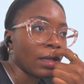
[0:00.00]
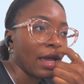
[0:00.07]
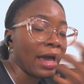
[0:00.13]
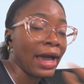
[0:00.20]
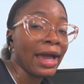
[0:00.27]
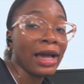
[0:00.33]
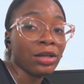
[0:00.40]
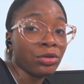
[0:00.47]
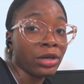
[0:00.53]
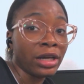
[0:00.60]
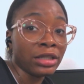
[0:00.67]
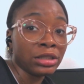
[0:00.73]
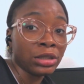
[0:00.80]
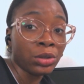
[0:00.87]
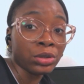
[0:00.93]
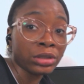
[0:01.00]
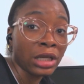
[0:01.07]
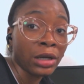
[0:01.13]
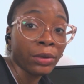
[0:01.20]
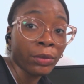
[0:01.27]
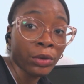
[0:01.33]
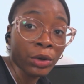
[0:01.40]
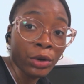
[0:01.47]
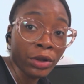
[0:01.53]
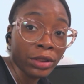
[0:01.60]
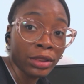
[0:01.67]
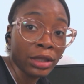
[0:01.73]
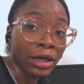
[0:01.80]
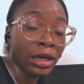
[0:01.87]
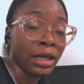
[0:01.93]
I had no idea until I
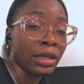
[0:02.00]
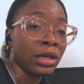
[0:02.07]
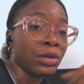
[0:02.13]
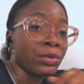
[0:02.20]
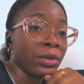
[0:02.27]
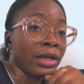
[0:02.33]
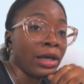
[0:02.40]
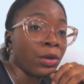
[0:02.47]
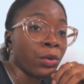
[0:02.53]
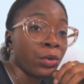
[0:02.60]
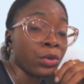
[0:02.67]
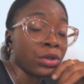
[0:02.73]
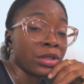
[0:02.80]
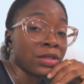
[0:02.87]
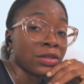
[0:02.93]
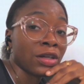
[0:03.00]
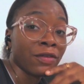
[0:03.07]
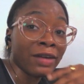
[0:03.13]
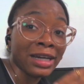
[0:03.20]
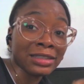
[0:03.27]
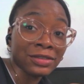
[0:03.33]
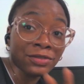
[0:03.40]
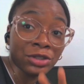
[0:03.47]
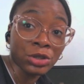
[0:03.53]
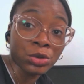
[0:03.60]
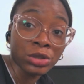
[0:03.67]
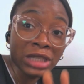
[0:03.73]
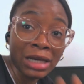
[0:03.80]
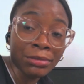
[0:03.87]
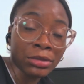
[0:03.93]
got there, and then they were like, "Oh, this stuff has
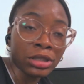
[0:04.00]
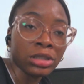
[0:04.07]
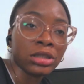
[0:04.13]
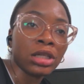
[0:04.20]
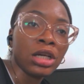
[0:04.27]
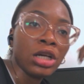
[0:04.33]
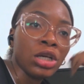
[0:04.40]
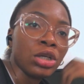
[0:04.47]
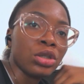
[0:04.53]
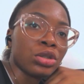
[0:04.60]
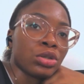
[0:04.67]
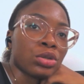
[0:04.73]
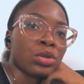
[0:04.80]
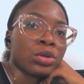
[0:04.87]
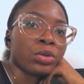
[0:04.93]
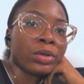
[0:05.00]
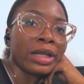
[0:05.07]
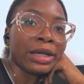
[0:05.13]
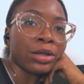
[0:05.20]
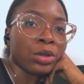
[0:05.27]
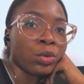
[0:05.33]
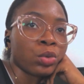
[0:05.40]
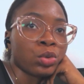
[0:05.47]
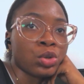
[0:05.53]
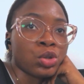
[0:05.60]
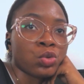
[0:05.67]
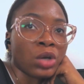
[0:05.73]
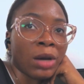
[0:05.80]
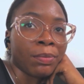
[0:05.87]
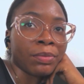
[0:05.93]
physical damage," so they were like, "You couldn't
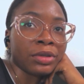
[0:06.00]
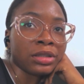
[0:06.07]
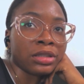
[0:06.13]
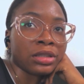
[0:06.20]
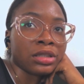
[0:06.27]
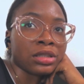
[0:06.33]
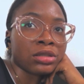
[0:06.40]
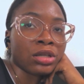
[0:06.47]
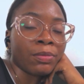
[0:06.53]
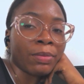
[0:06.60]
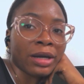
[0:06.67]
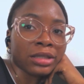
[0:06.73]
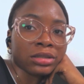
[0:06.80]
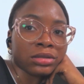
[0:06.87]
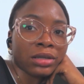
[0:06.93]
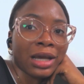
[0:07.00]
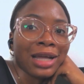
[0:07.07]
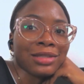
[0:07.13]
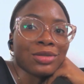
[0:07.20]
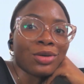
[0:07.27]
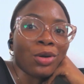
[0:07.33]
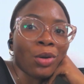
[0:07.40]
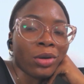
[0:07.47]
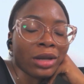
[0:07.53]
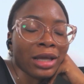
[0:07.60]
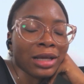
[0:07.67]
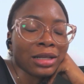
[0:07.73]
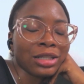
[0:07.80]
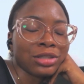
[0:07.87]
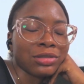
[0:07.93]
swap it; it's not part." So I had to call.
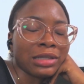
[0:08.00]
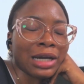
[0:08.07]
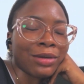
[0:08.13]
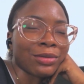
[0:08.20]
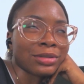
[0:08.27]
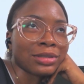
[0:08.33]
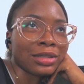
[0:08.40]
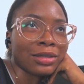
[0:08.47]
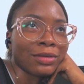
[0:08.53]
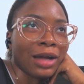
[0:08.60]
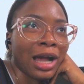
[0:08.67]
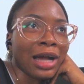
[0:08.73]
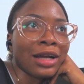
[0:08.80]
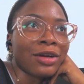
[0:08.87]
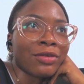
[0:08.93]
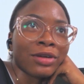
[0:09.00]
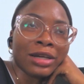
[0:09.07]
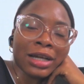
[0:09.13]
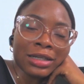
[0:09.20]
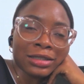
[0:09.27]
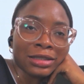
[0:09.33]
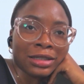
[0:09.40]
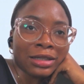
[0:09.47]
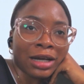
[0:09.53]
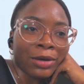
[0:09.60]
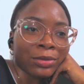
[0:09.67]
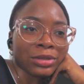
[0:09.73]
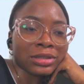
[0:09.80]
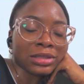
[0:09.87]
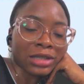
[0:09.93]
Like literally, I was angry that day. I
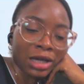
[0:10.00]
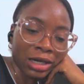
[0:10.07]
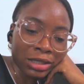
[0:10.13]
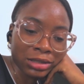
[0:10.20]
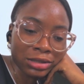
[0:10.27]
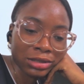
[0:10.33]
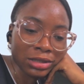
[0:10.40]
was sad.